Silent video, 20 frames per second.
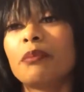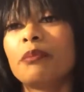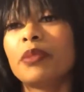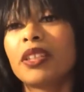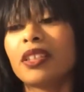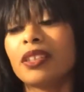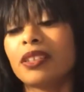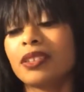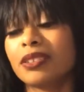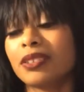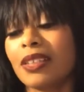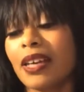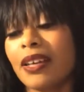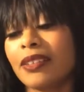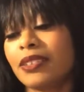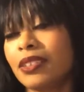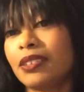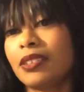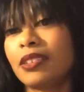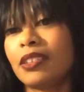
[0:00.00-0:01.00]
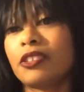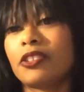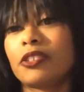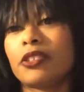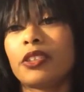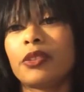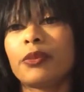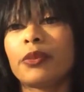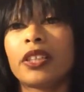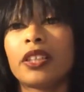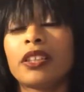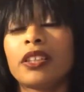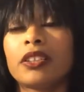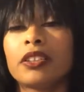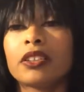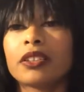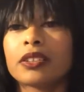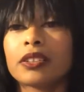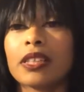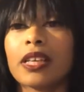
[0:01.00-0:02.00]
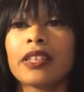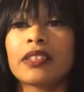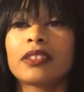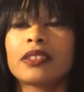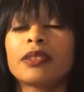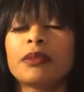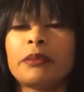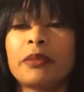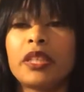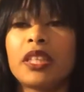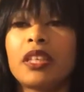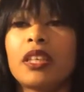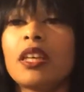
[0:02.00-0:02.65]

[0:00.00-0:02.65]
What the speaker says: because that's essentially what it looks like to me.